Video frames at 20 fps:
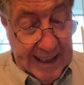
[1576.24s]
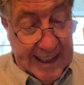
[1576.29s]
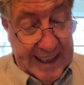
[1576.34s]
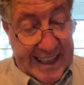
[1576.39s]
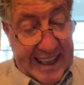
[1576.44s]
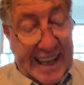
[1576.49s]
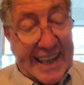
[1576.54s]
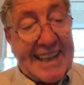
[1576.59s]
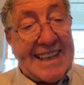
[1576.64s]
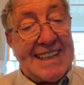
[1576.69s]

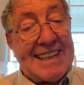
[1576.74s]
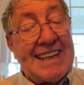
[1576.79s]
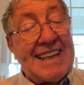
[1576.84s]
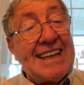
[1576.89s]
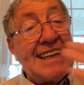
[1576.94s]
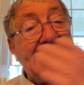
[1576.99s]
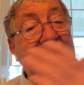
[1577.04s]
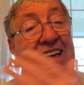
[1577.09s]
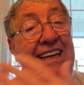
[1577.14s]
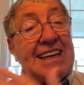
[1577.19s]
that can
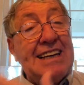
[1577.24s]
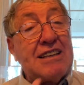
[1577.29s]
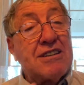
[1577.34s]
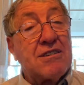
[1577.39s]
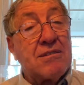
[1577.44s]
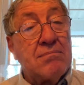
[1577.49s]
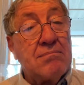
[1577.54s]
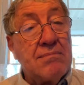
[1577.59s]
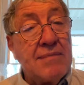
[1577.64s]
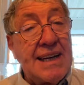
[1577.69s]

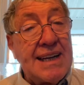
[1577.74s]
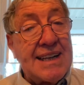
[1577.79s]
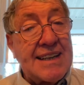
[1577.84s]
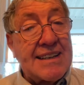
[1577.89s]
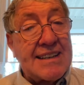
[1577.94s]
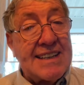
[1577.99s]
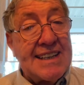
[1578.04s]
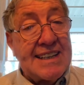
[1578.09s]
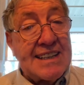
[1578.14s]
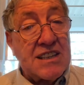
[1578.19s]
either
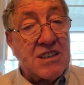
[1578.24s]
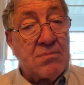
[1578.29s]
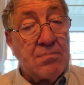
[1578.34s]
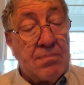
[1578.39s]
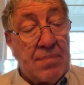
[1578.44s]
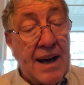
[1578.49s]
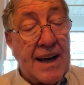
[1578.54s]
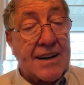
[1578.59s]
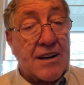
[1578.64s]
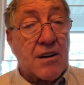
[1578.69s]
make things
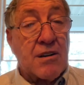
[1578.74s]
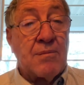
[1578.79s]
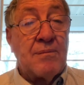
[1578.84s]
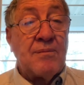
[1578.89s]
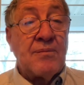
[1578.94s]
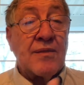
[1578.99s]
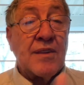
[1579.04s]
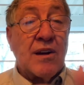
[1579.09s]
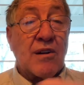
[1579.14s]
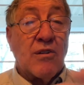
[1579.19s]
better
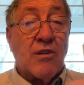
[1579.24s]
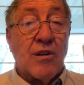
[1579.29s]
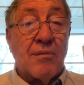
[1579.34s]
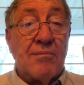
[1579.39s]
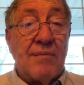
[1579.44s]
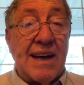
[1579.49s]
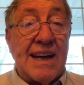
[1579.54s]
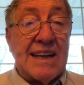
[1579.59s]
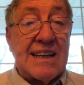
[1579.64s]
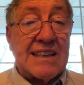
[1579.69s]
or
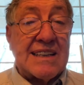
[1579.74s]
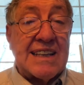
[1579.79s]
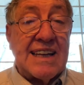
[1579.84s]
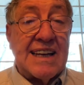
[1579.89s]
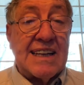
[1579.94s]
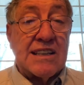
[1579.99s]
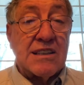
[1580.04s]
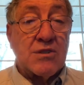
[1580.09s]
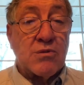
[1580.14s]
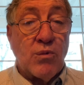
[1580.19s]
make
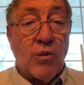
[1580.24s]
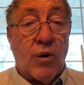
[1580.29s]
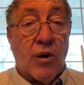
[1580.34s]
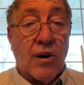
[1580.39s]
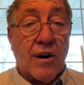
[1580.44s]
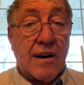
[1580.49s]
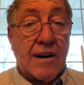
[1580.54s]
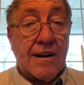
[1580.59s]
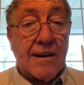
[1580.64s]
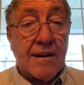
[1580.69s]
things
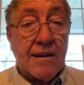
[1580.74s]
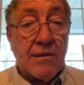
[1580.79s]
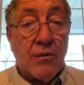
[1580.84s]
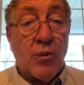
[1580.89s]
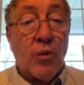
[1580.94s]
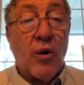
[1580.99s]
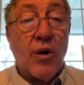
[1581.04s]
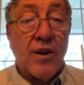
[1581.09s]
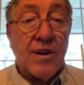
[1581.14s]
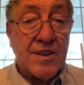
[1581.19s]
work,
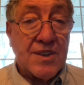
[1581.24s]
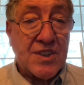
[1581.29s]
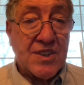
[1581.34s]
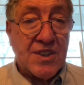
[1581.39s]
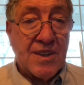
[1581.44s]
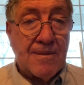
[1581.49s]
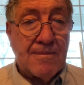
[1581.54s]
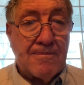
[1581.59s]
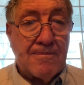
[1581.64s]
worse.